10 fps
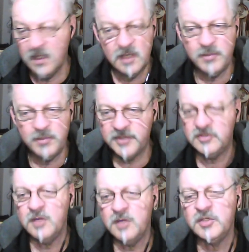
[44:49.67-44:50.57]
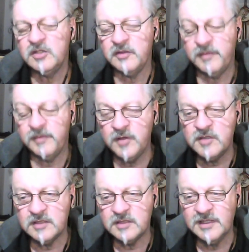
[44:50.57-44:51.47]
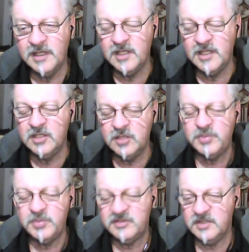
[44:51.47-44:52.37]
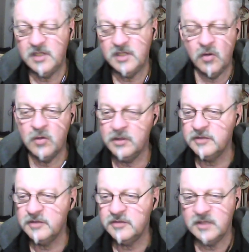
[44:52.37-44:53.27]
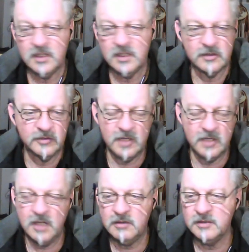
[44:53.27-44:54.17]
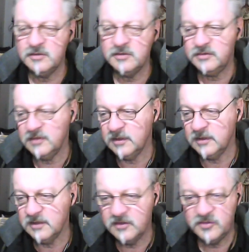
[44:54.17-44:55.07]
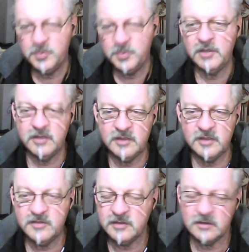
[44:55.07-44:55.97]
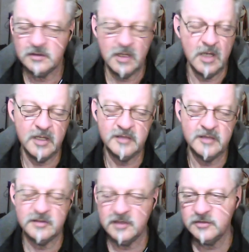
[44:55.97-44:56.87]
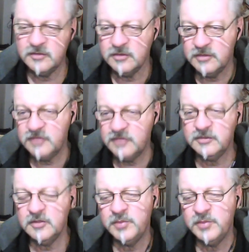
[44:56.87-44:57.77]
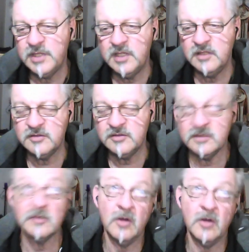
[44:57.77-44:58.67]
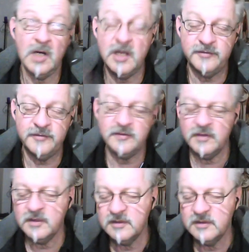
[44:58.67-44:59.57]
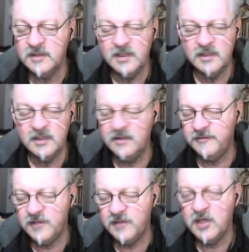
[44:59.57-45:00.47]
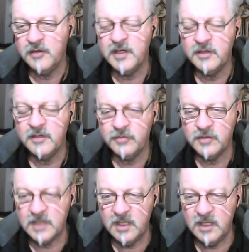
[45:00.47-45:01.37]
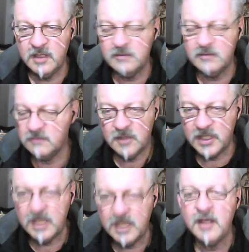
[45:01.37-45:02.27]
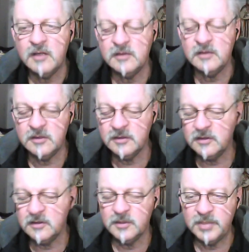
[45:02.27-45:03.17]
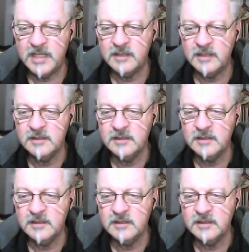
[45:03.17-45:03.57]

by the time you got to 30, you'd be seeing auras and chakras and spirits and guides and extraterrestrial beings and craft that are flying around through the air right now on the planet,